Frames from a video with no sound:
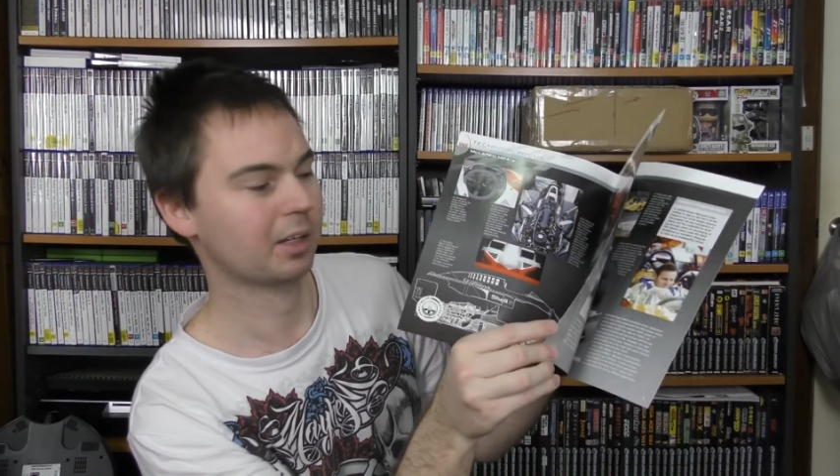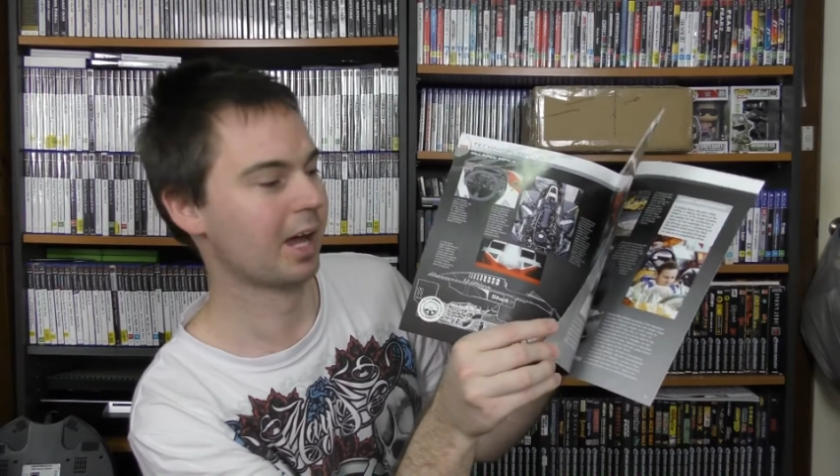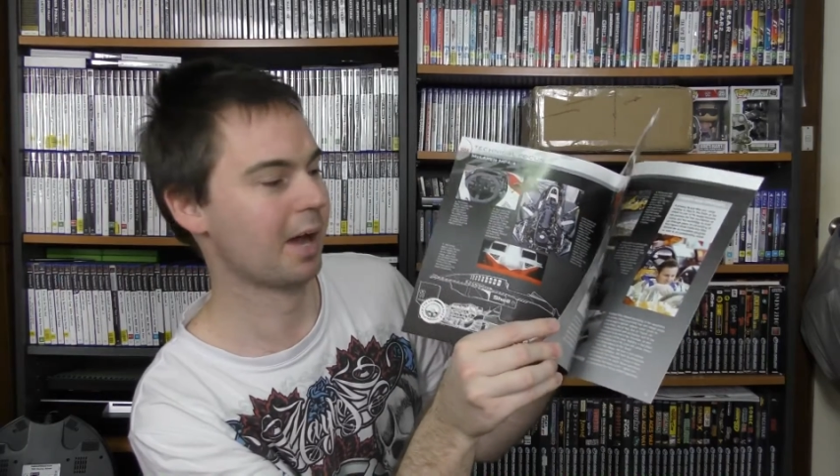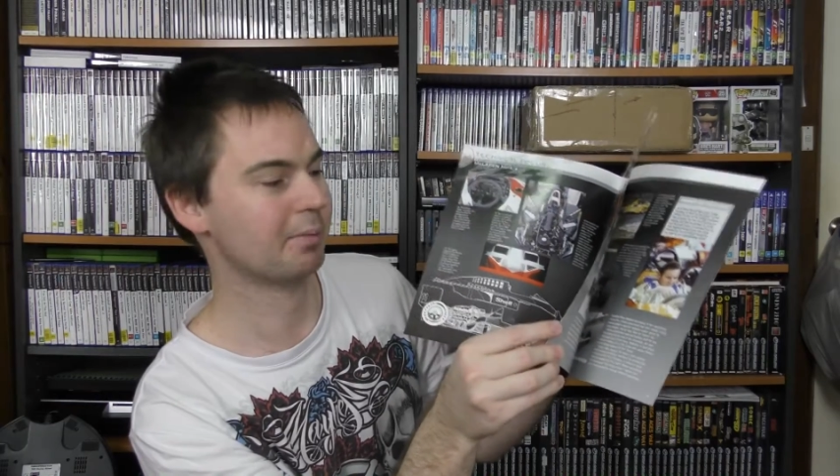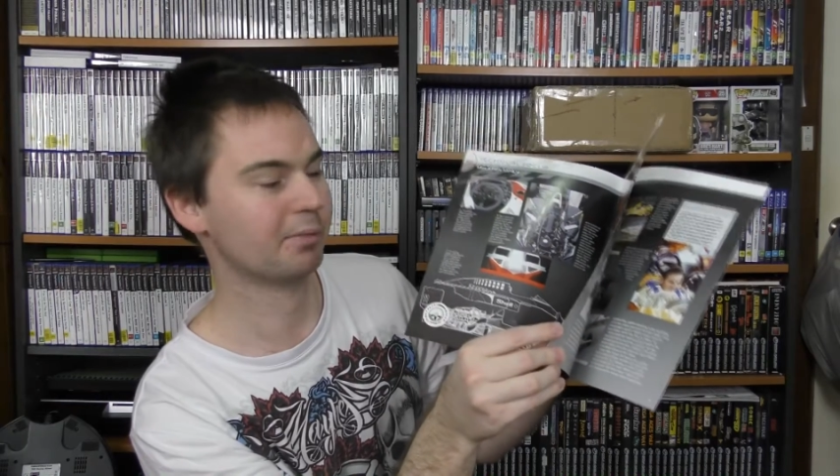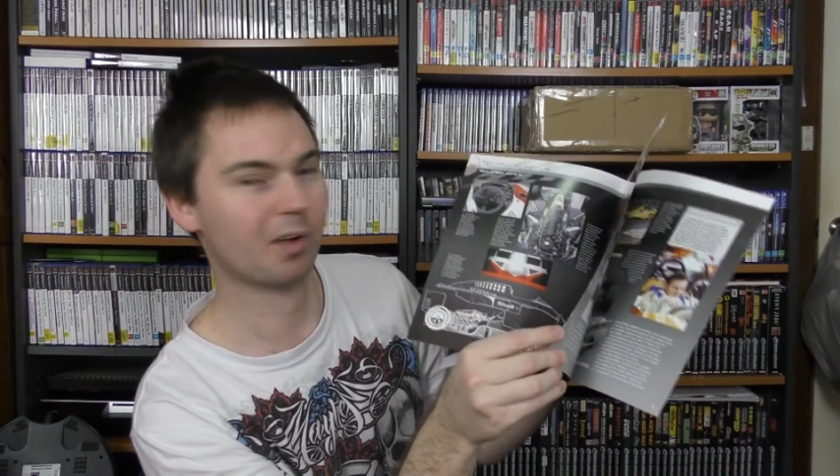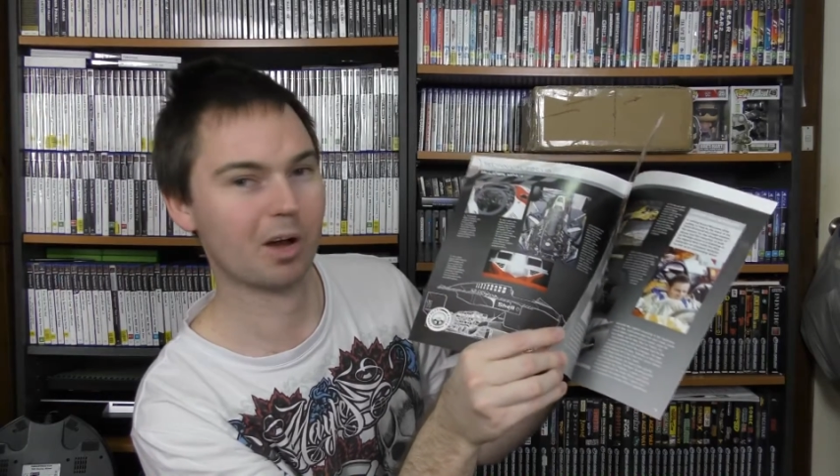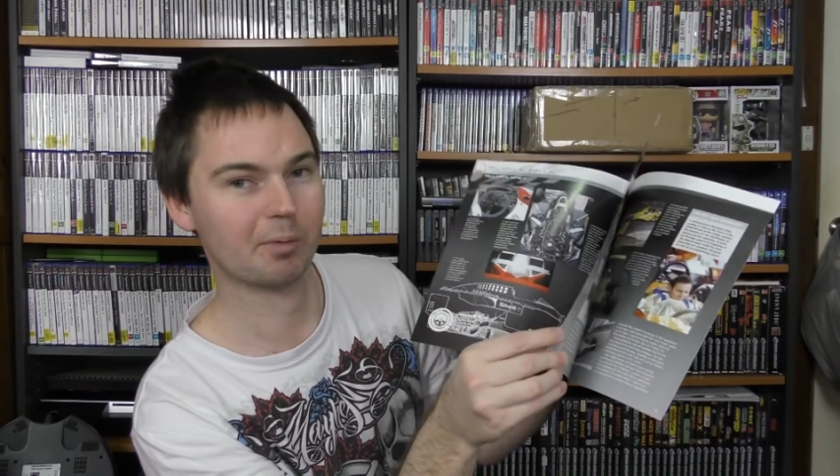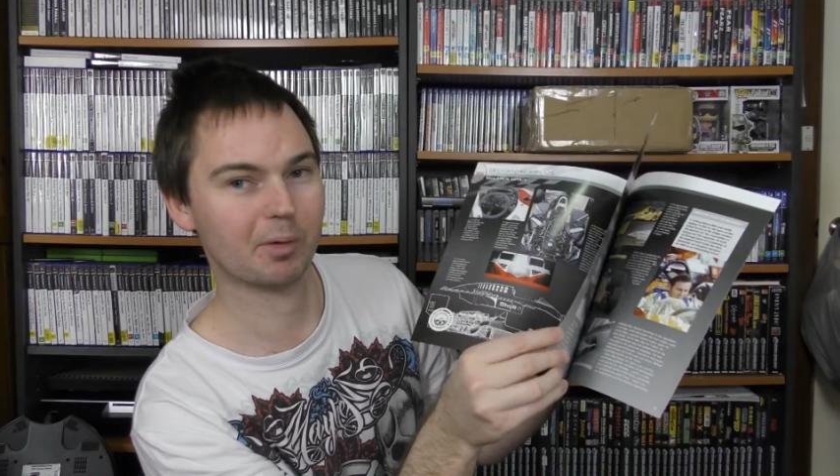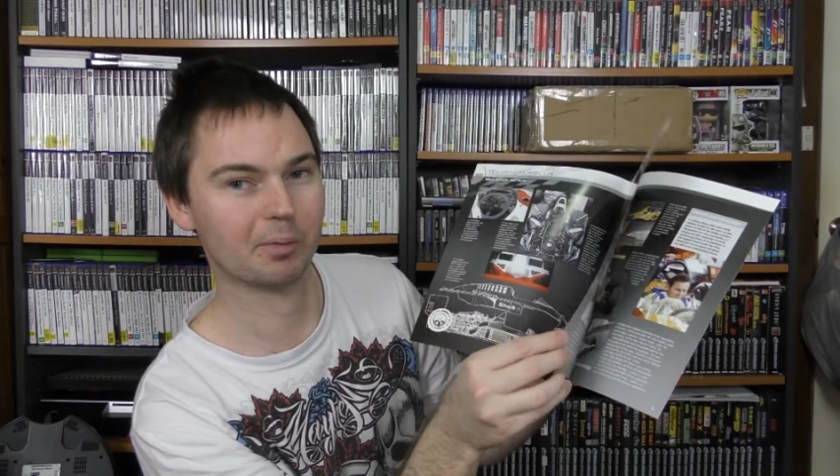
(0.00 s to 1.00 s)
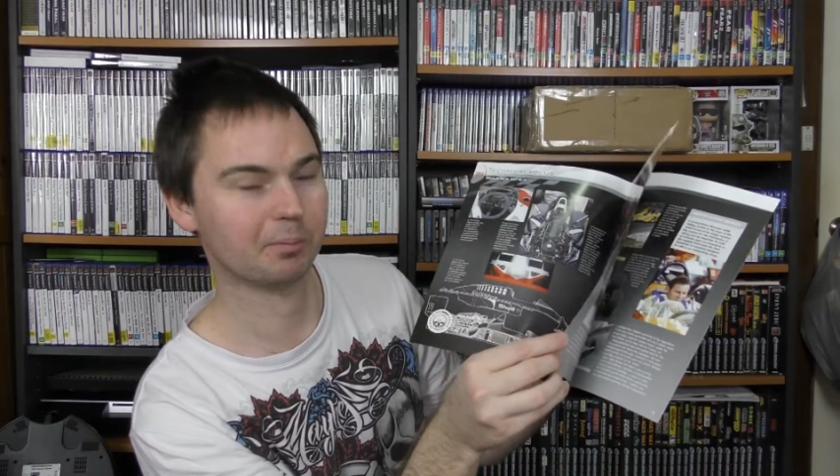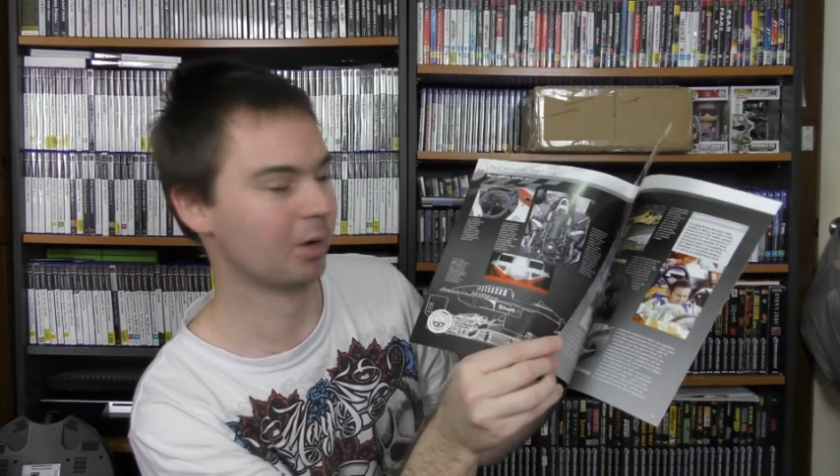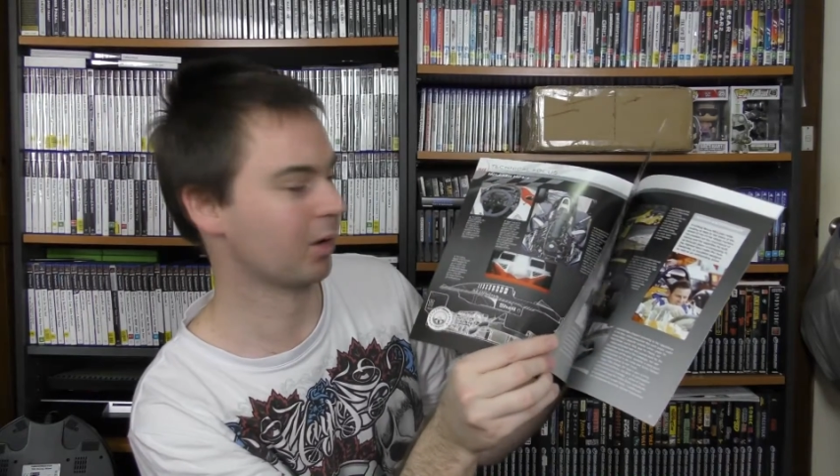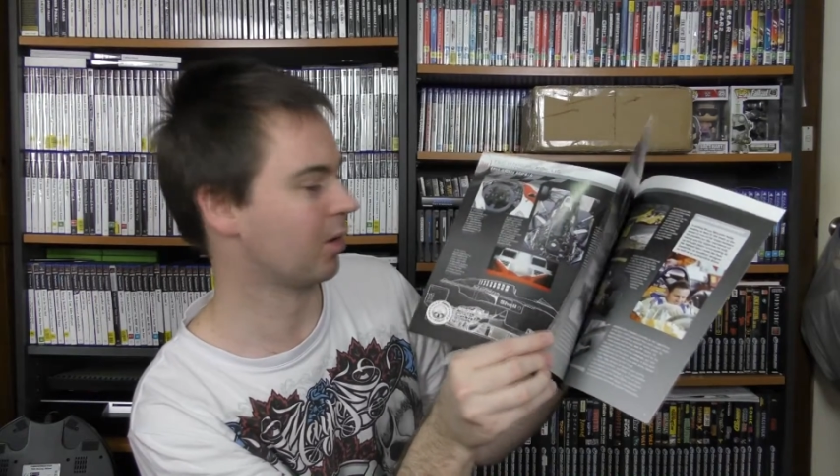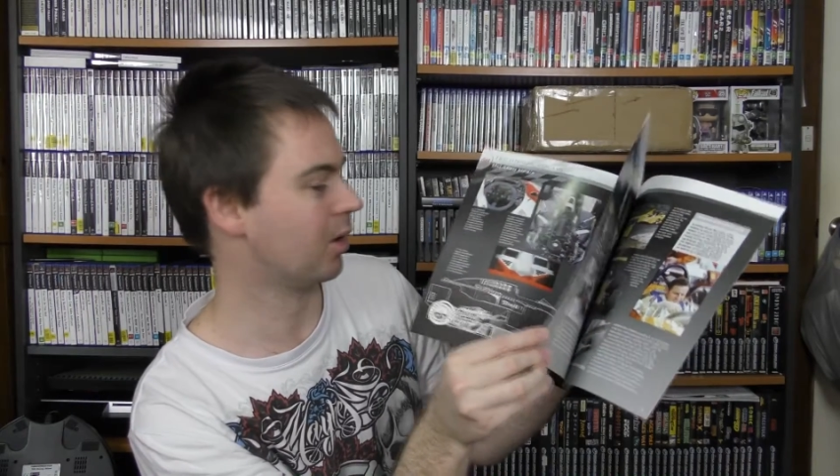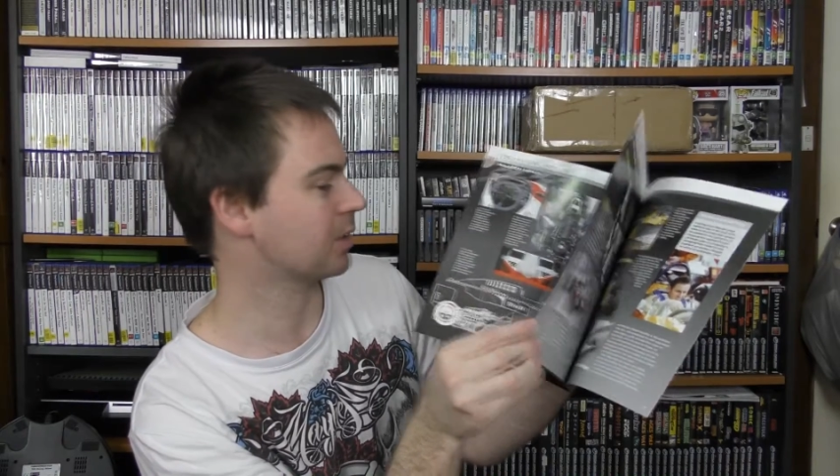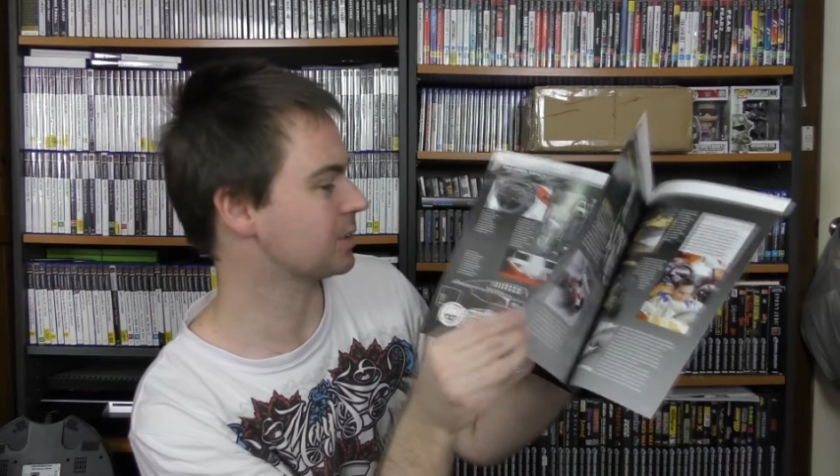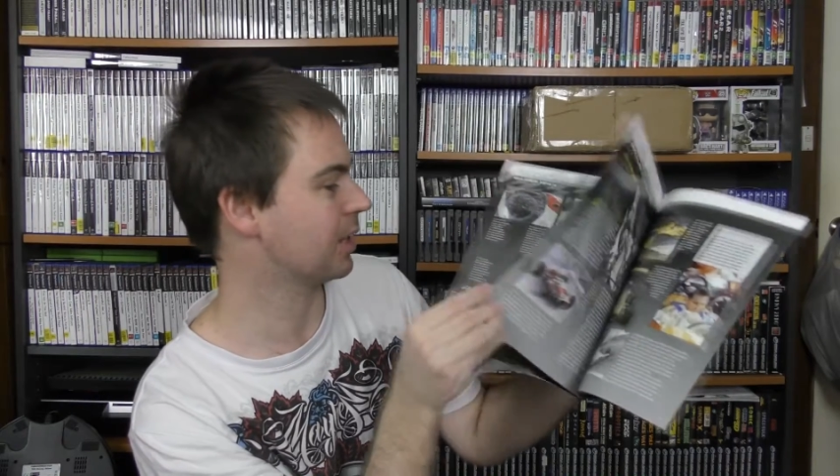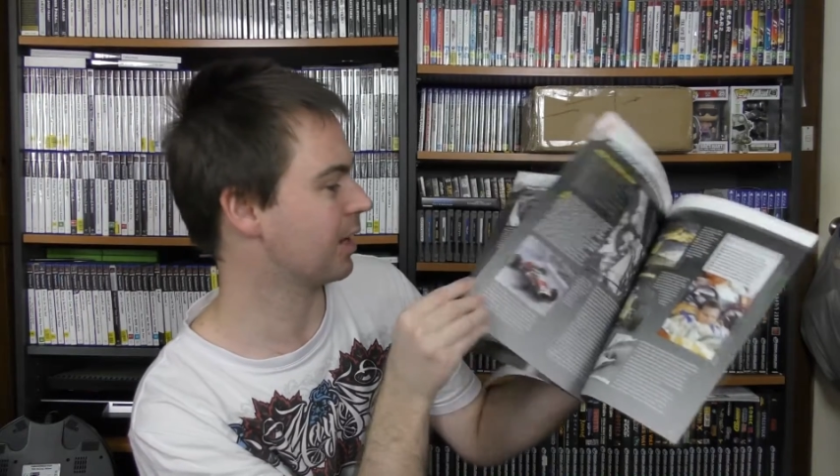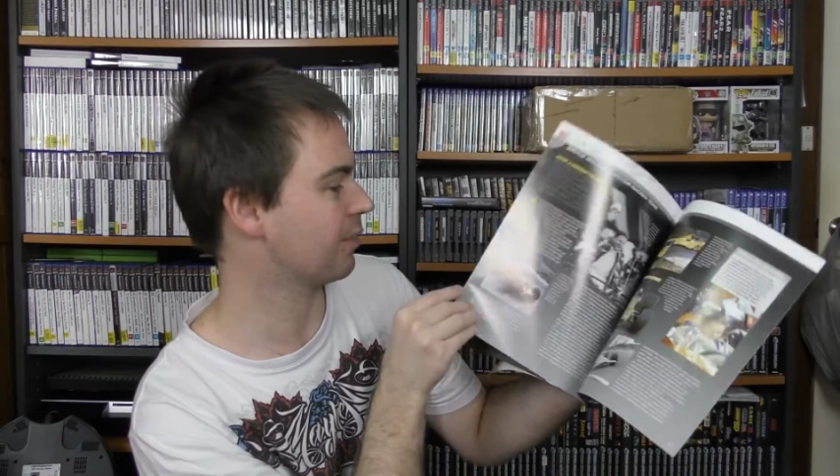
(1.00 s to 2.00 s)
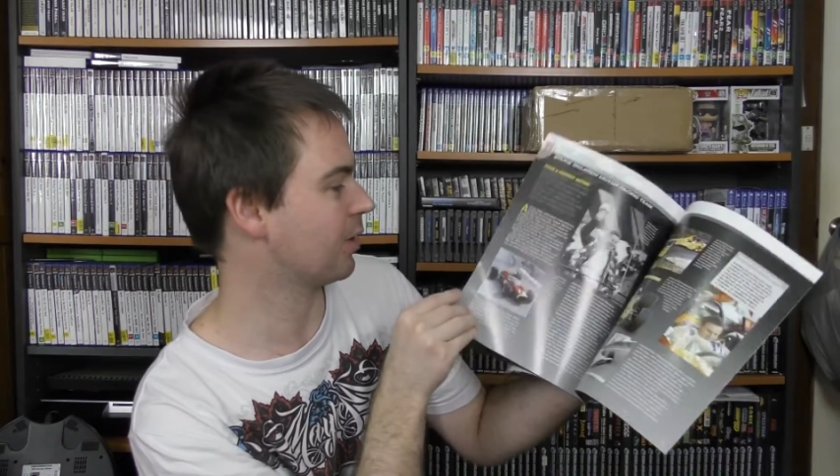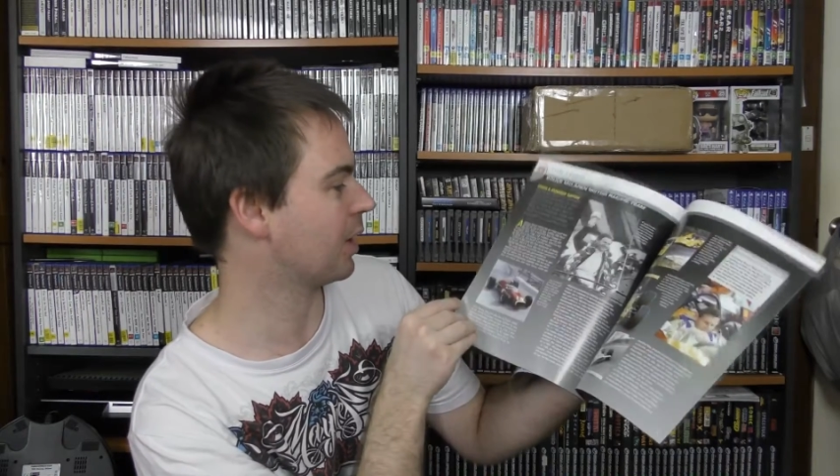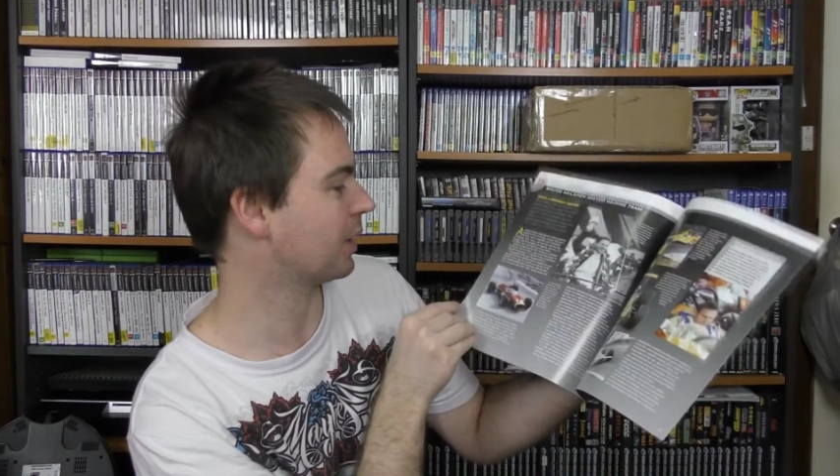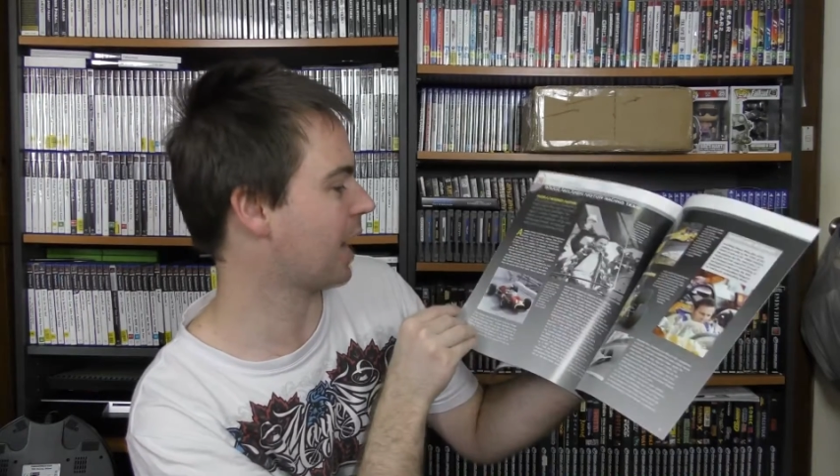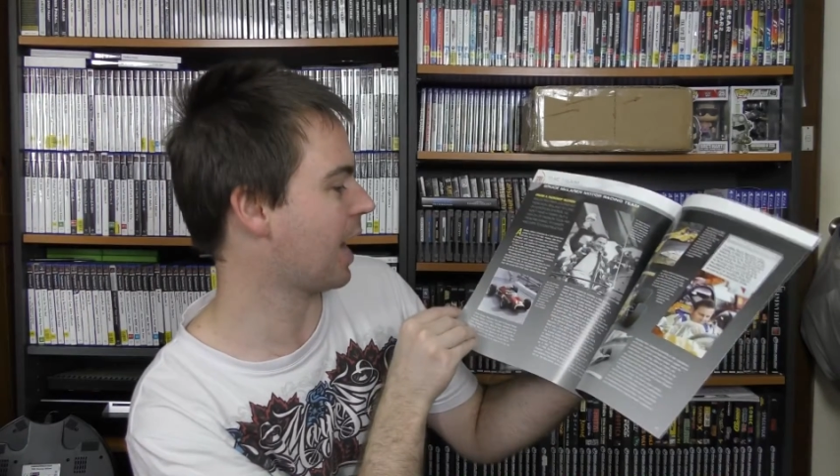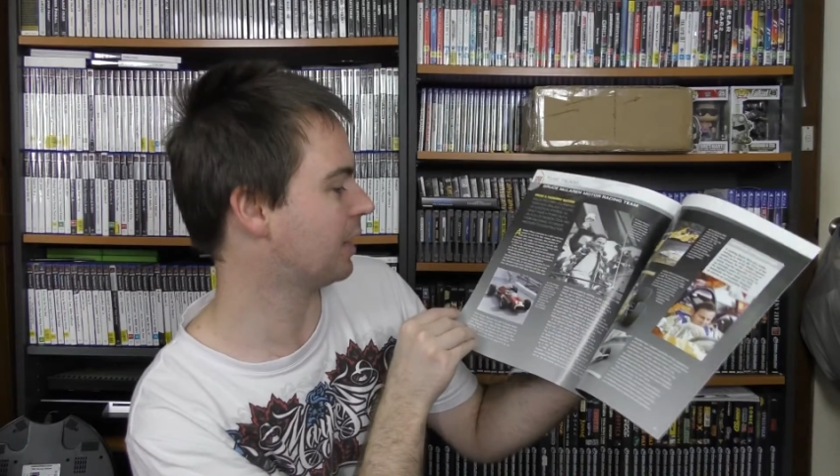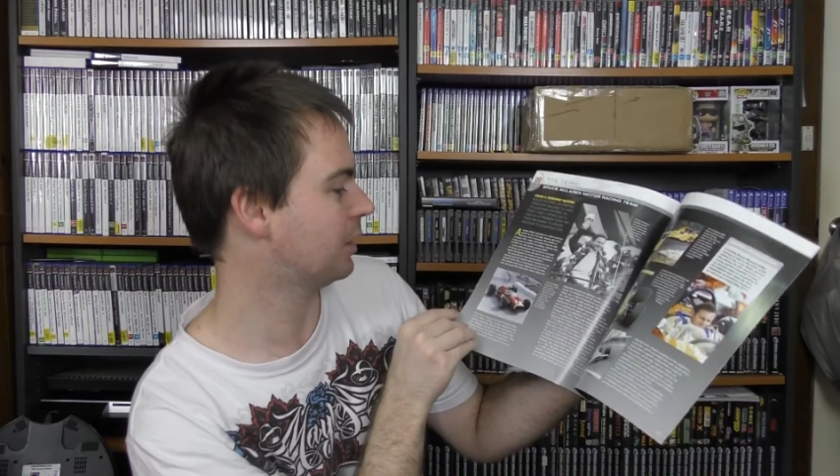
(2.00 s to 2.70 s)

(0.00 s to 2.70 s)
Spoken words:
carbon fiber monocoques and everything like that.